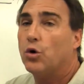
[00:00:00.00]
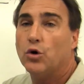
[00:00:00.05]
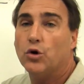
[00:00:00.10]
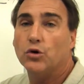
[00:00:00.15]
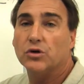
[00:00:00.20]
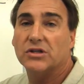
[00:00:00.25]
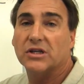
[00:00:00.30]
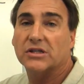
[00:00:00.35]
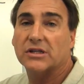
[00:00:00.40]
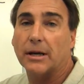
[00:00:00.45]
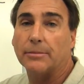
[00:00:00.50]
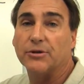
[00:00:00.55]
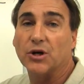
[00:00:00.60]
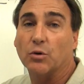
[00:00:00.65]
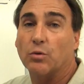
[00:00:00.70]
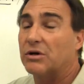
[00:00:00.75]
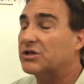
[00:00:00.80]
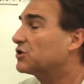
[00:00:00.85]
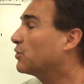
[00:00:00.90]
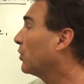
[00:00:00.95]
Who's the
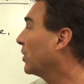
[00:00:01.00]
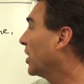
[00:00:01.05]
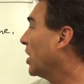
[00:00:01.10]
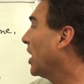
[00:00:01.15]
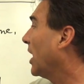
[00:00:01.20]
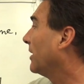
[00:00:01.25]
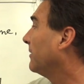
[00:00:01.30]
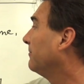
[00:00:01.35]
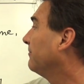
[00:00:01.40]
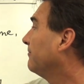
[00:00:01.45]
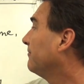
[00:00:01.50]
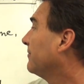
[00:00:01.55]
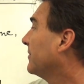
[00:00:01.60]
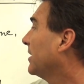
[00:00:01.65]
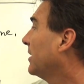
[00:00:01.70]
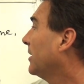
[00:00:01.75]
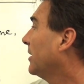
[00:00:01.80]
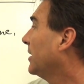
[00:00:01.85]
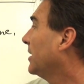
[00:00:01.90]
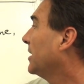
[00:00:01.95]
subject? What's going on?
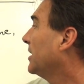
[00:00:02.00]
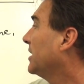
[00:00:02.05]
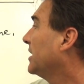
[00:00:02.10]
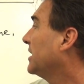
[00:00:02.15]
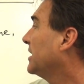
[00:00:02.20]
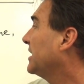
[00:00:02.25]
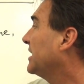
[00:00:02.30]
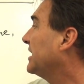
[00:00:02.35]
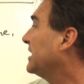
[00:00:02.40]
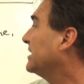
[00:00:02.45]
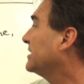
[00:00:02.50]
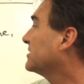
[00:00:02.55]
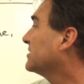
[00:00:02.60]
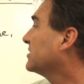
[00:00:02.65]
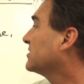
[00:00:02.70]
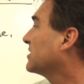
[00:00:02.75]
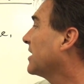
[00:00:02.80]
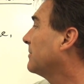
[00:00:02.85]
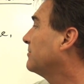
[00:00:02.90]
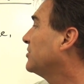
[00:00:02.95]
He is
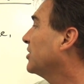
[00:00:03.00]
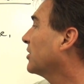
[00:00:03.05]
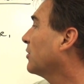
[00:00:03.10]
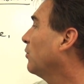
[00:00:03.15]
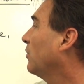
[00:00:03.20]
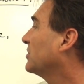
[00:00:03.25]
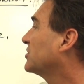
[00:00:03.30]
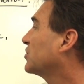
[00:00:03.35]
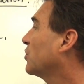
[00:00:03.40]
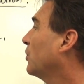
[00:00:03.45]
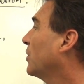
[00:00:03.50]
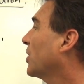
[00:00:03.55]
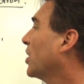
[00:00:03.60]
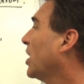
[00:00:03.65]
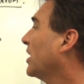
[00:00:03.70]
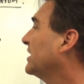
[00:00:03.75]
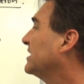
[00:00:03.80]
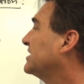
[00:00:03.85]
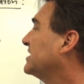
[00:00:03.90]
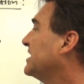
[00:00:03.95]
the subject. What's
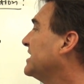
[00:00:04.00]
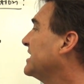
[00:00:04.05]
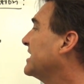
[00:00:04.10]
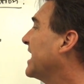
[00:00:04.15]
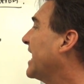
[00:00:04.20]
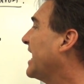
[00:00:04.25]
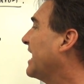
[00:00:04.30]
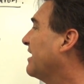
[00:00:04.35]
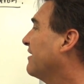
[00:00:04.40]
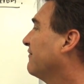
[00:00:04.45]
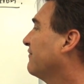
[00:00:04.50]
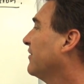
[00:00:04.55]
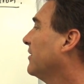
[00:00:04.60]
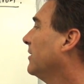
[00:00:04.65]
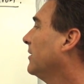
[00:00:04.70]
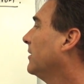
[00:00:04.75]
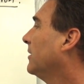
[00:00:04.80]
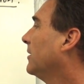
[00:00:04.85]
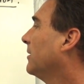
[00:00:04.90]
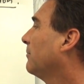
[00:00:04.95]
going on is he gave.
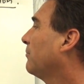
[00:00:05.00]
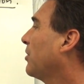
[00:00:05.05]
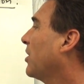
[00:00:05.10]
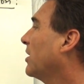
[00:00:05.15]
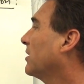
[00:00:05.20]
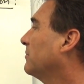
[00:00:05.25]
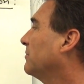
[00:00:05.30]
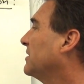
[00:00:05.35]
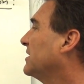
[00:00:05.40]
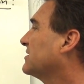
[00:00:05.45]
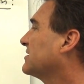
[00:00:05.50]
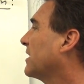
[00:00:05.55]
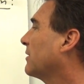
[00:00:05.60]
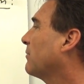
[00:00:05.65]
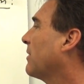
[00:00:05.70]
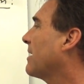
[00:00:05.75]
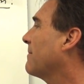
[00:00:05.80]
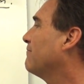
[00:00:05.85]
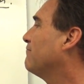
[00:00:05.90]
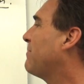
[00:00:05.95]
Pardon me as
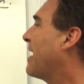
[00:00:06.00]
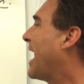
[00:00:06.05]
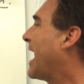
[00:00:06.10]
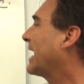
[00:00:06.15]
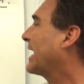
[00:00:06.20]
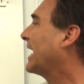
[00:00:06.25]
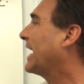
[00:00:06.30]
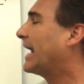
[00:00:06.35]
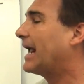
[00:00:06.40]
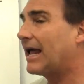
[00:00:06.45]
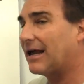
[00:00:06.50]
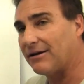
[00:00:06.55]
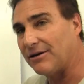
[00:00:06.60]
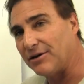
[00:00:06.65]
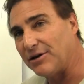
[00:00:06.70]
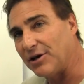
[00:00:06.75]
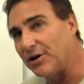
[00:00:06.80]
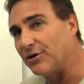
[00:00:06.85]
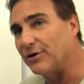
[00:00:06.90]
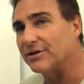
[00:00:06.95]
I write
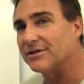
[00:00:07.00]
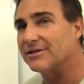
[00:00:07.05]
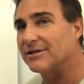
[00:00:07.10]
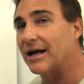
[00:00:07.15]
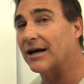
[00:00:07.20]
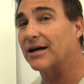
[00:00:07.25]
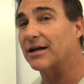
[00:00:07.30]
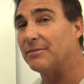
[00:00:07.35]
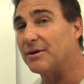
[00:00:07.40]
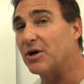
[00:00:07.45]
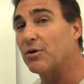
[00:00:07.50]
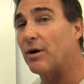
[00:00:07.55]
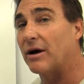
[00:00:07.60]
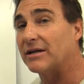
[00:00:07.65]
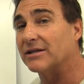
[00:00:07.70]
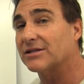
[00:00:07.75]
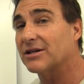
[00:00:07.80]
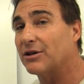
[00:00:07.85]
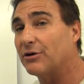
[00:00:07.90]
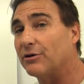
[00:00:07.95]
backhanded here. It's not going to be
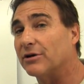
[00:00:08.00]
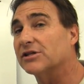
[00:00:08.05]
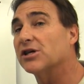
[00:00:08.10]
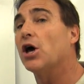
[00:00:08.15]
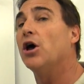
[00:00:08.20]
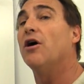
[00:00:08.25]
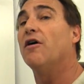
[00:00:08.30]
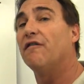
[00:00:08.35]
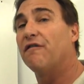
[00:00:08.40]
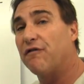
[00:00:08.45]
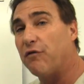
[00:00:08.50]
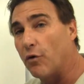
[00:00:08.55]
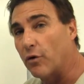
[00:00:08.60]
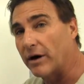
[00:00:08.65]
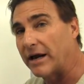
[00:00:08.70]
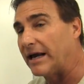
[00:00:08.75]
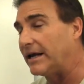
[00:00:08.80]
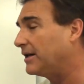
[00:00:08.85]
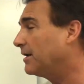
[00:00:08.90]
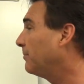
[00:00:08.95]
quite as clear as
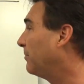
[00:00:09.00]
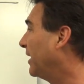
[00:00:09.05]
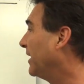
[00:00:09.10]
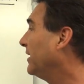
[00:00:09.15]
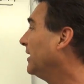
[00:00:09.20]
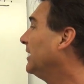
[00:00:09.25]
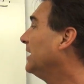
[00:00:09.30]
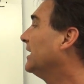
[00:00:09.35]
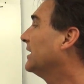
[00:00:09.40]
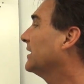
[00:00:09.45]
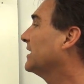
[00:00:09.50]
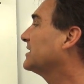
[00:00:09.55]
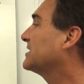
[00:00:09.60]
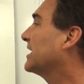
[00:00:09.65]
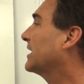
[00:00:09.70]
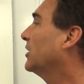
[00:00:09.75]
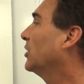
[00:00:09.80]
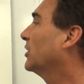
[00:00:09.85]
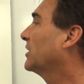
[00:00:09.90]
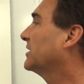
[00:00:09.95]
forehanded, but let's
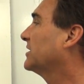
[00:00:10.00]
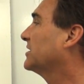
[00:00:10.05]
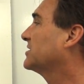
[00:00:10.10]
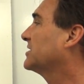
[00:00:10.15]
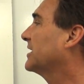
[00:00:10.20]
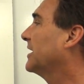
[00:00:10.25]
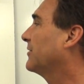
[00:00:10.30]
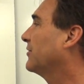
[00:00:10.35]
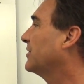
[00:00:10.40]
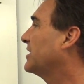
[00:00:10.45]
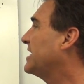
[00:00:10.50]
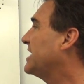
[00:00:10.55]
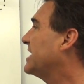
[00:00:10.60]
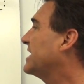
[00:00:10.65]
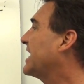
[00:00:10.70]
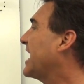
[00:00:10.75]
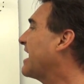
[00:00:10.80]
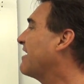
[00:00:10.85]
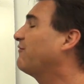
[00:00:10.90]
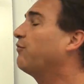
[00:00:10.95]
take a look at this together.
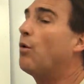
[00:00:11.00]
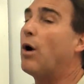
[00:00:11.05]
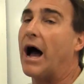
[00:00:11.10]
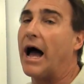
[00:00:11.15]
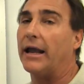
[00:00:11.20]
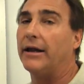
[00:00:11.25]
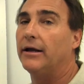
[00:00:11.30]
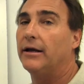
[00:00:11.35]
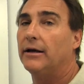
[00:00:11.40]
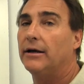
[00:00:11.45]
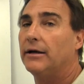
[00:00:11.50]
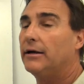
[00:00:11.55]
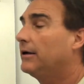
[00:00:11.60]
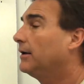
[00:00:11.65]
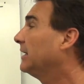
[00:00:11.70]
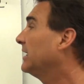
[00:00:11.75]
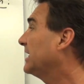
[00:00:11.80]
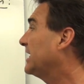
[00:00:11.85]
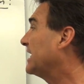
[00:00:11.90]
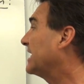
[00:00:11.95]
He gave what?
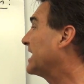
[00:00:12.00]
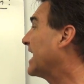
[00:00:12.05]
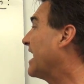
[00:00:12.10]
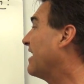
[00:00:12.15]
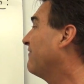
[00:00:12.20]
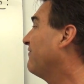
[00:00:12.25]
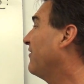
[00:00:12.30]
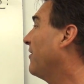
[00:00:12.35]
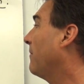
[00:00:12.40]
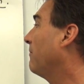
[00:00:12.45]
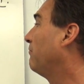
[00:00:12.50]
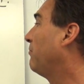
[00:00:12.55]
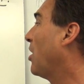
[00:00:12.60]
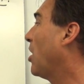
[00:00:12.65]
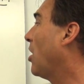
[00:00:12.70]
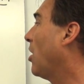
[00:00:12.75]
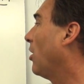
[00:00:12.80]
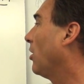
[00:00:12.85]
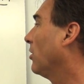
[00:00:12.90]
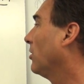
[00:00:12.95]
He gave
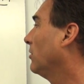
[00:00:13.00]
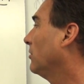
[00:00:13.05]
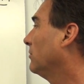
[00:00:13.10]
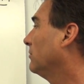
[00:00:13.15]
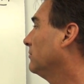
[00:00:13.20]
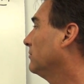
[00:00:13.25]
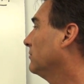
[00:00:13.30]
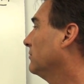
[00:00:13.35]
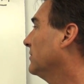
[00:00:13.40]
ball.